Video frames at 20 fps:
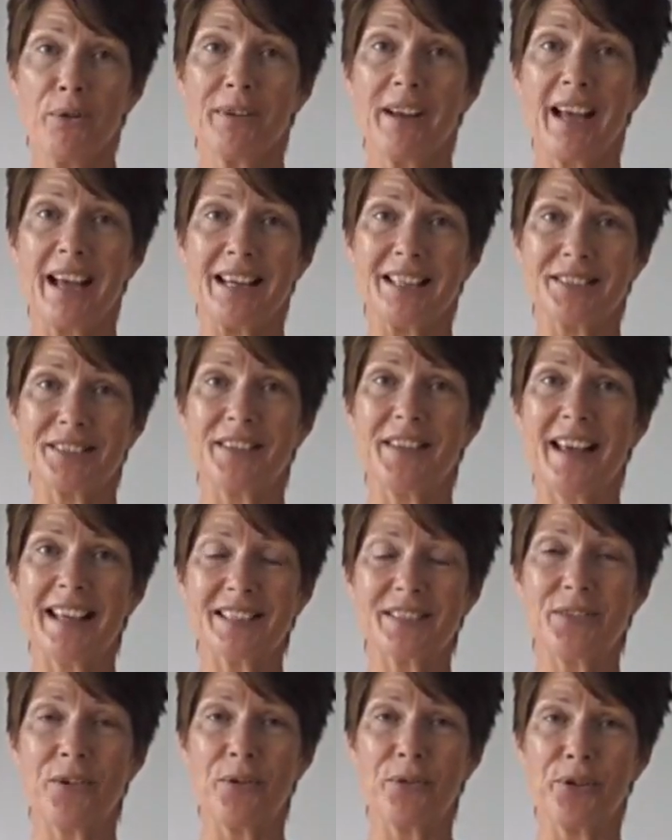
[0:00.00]
Okay, so
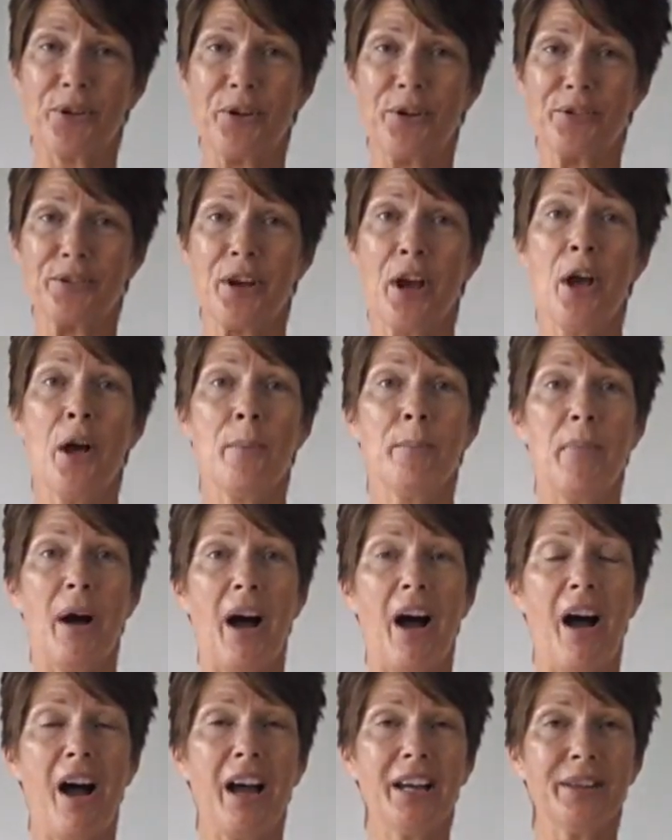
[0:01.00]
that's not good.
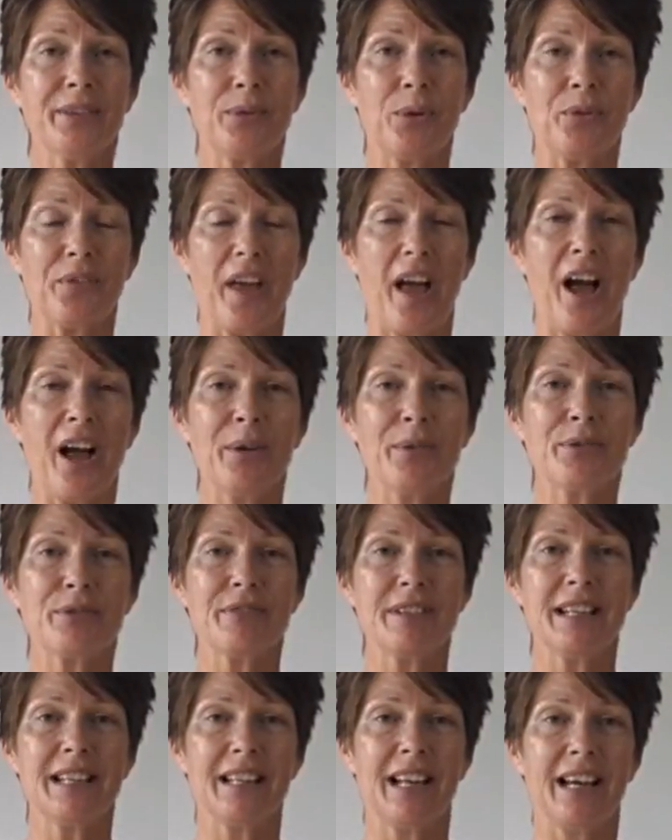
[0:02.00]
But I thought that I
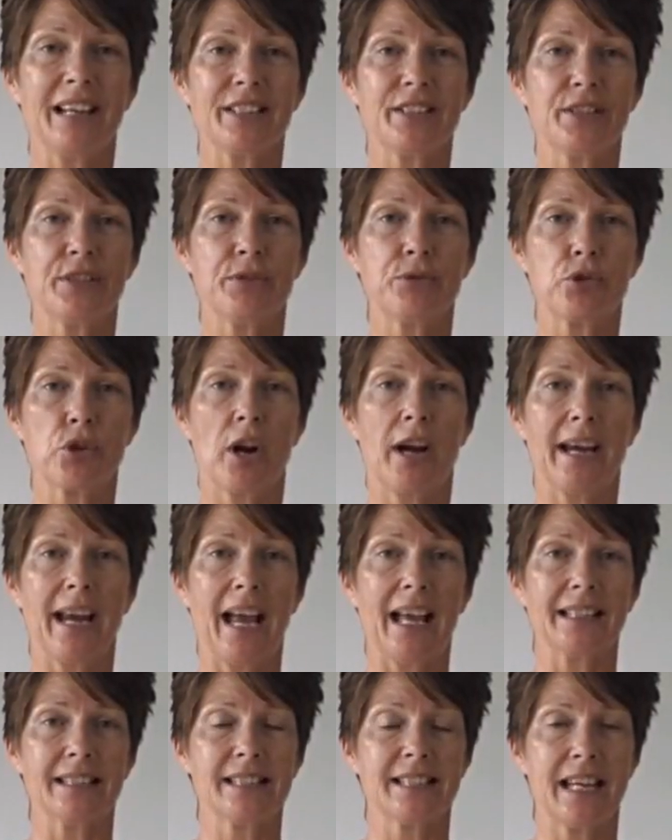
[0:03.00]
would really like to try
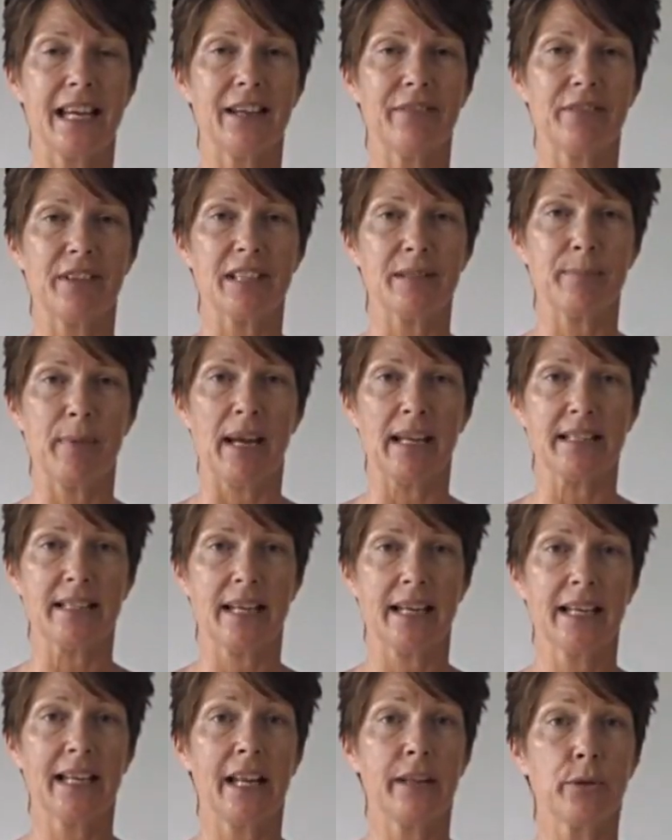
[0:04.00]
and save this
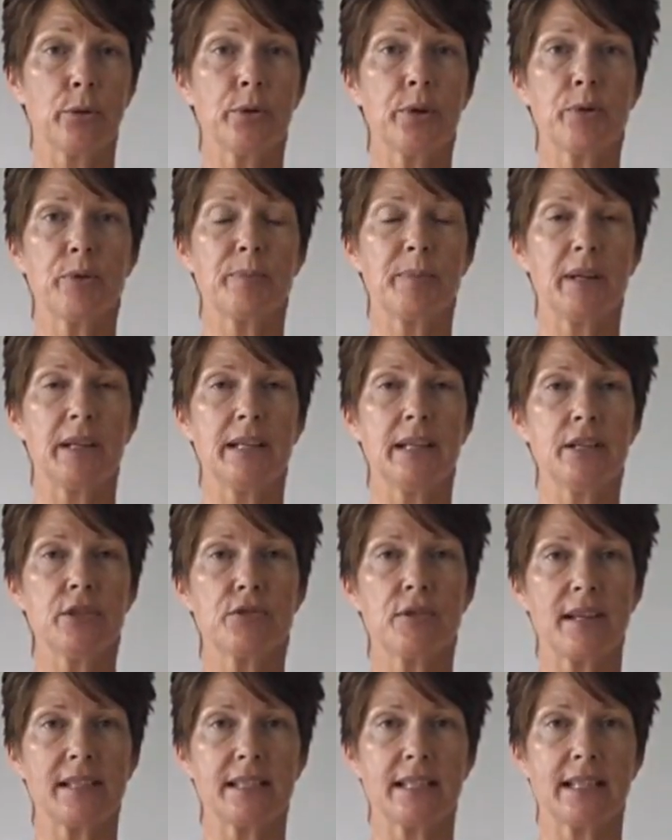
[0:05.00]
painting, and I thought it would be an
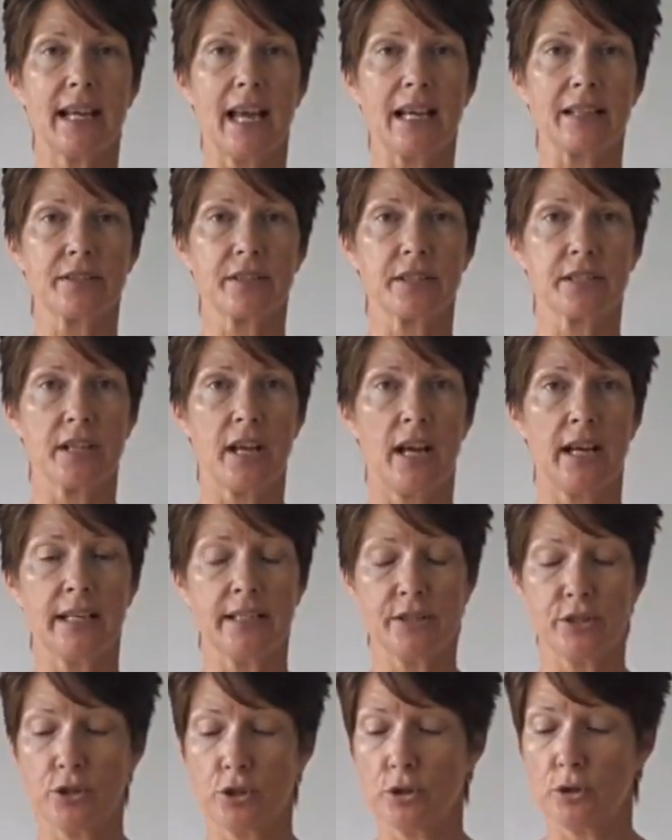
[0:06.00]
interesting
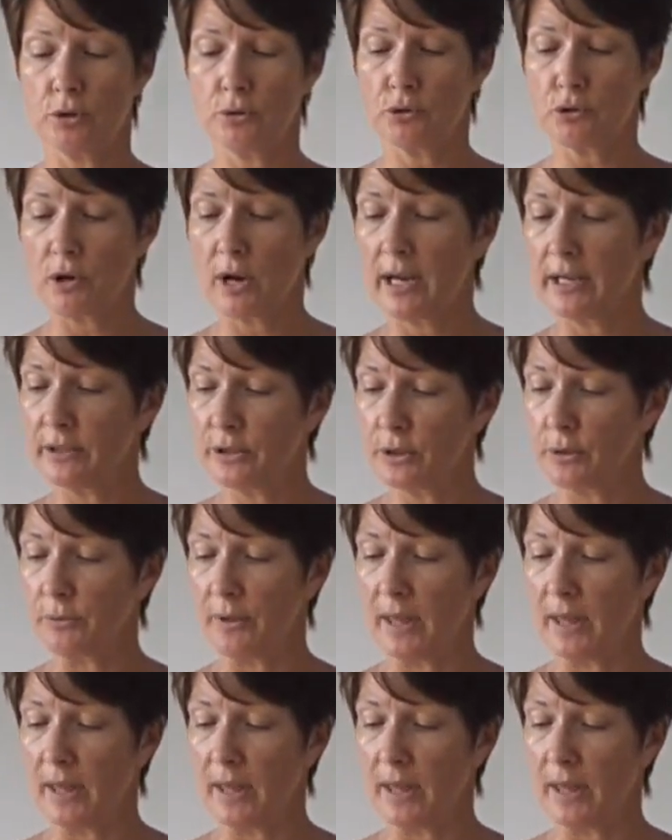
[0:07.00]
exercise to try and